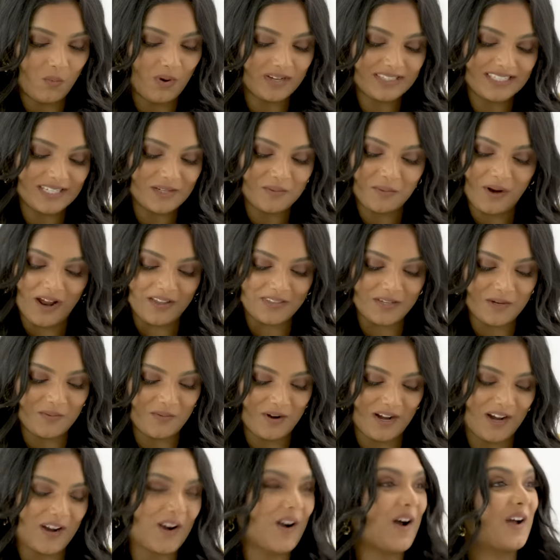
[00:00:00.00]
What did Radhi
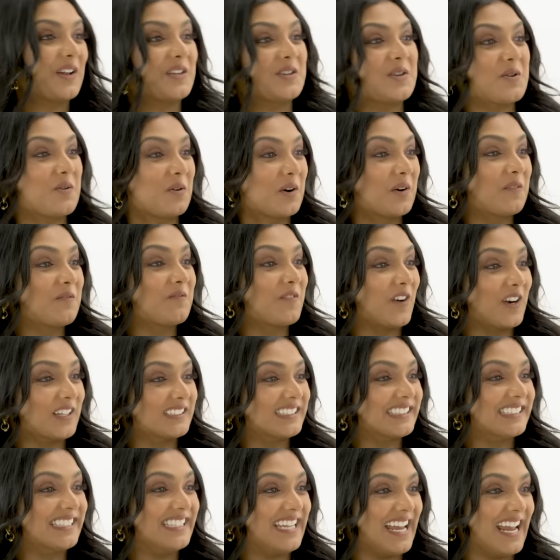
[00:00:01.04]
wear on your
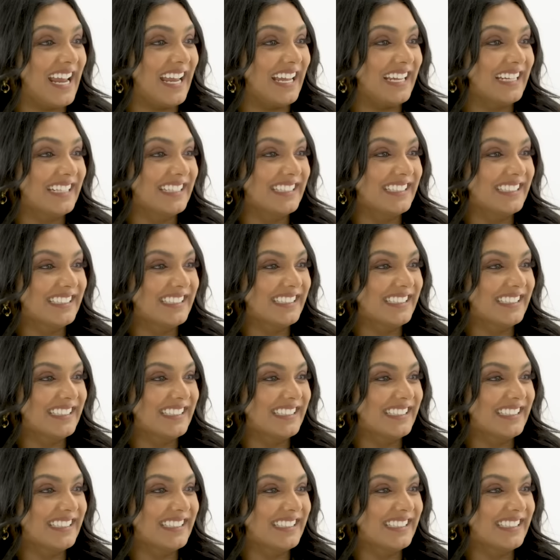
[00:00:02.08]
first date?